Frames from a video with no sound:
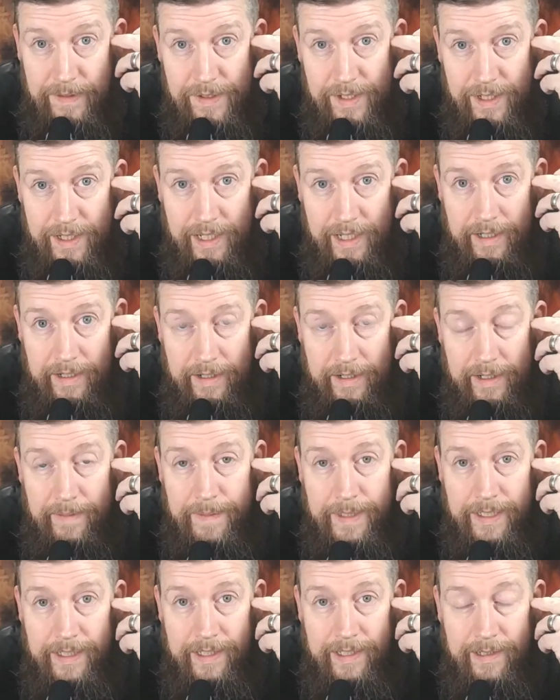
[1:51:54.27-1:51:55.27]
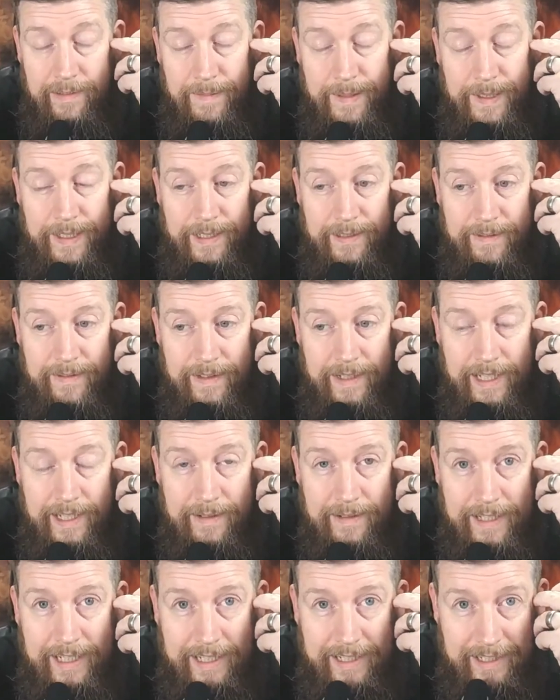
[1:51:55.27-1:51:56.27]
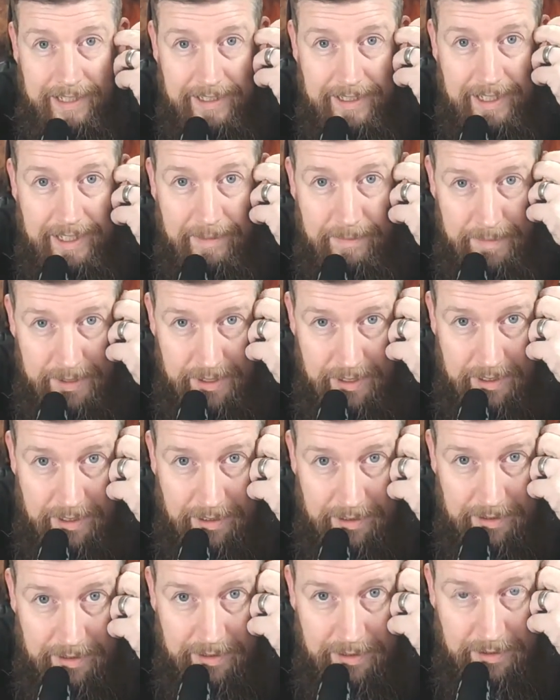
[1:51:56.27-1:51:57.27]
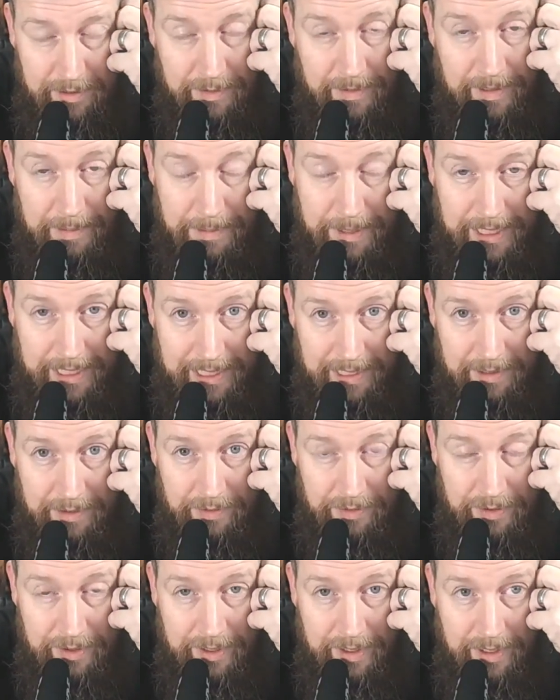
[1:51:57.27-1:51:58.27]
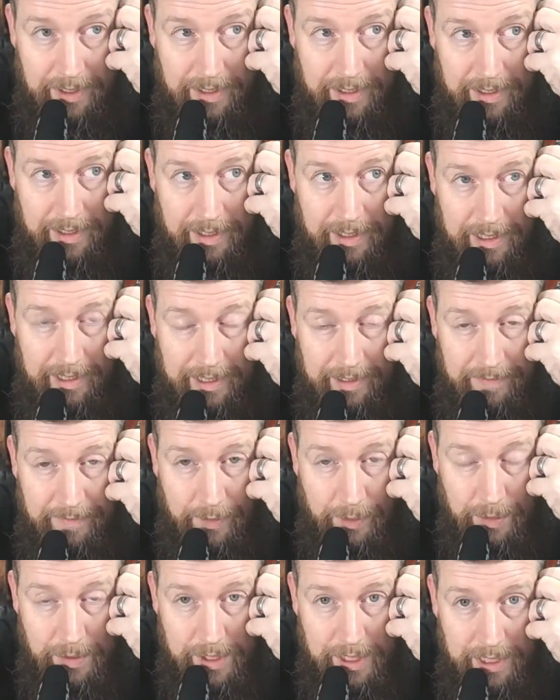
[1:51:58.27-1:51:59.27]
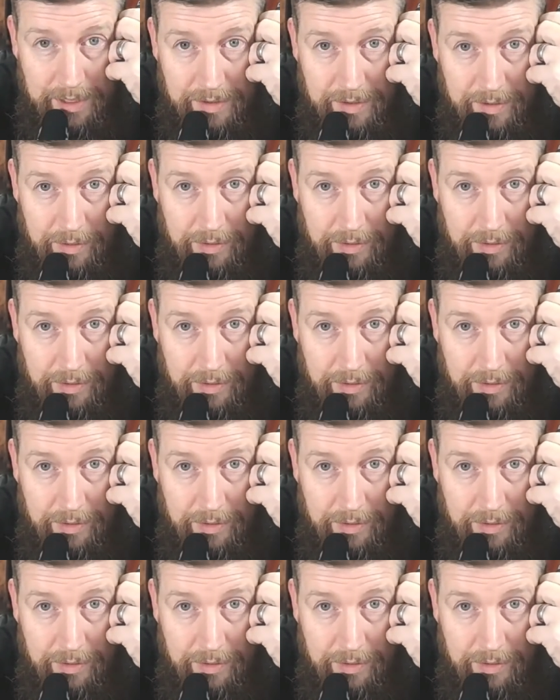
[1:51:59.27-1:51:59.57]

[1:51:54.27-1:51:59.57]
I'm only taking a dig at Mr. Todd, not to anybody else in their 40s or